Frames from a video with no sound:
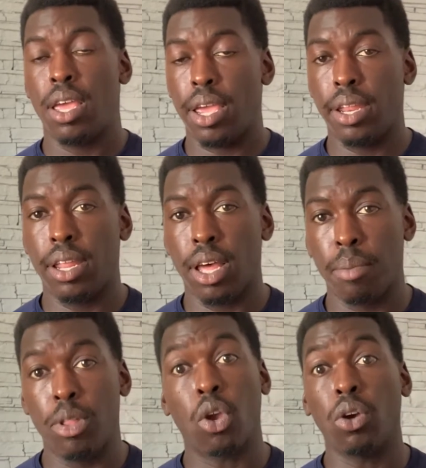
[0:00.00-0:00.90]
and
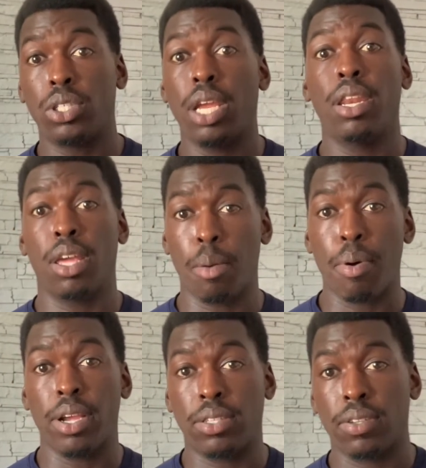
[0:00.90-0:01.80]
negotiated a good
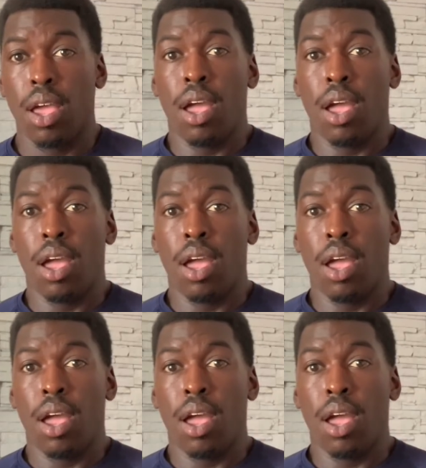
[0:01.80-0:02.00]
price.